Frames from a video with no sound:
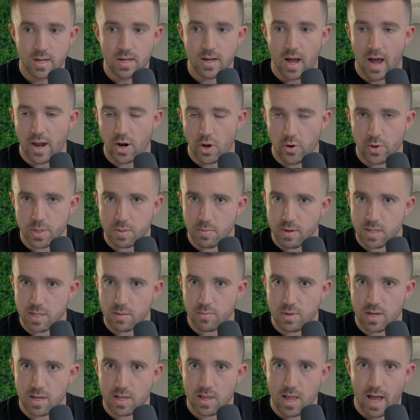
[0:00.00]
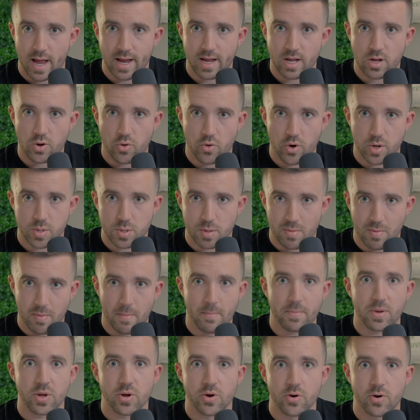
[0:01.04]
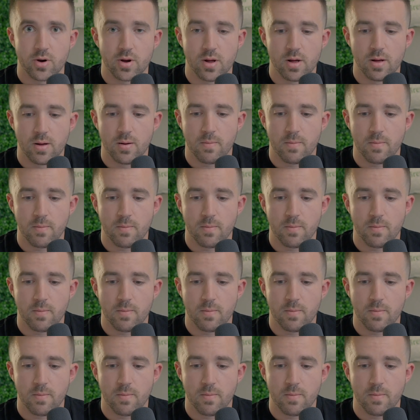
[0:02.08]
I know it's meant to be a light, crisp beer,